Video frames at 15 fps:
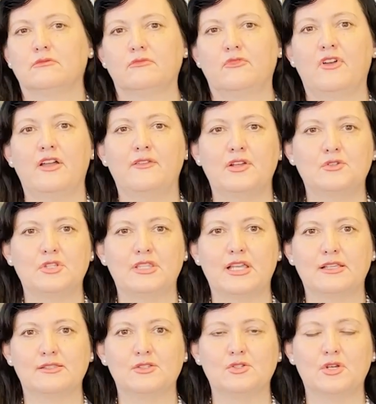
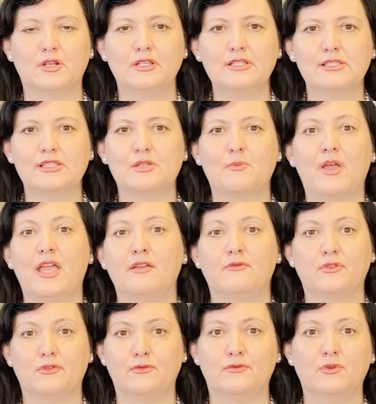$500,000 to pay
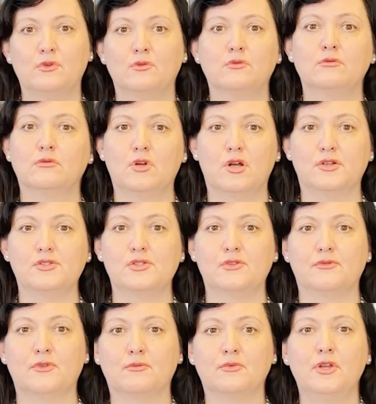for the full cost
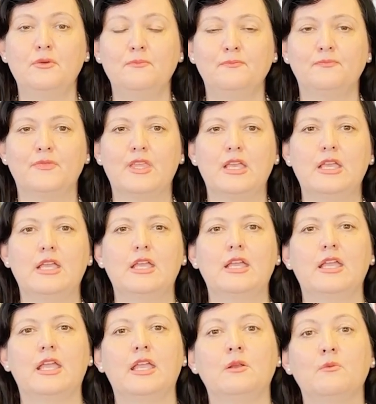of the room,
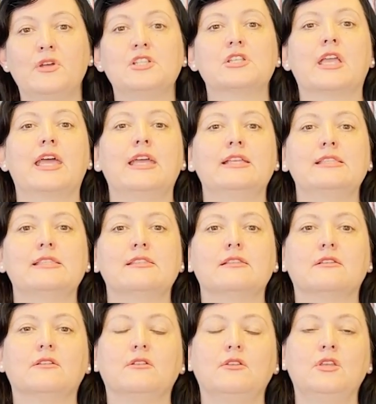in which case
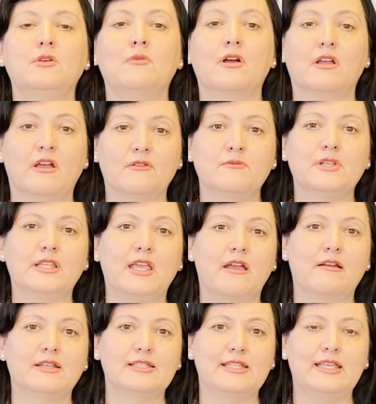you are government
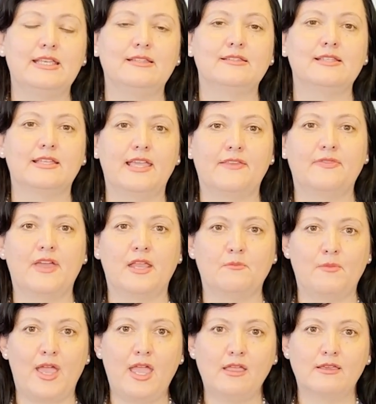guaranteed to get
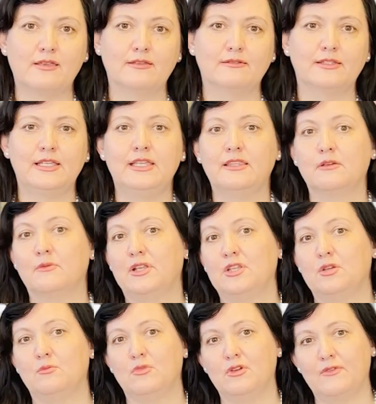that back, either when
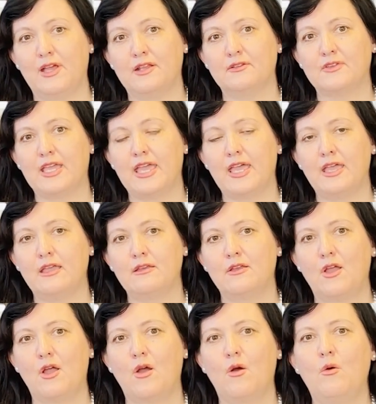you move out of care
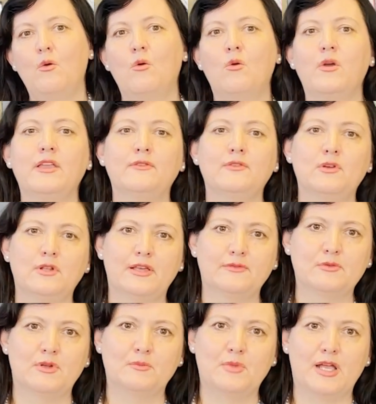or if your
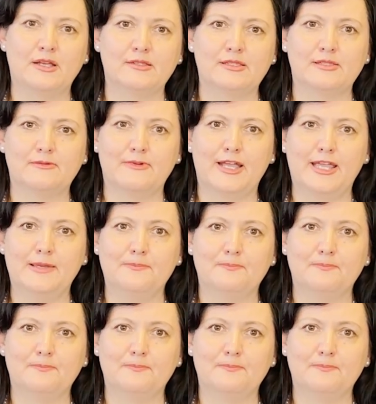loved one passes away.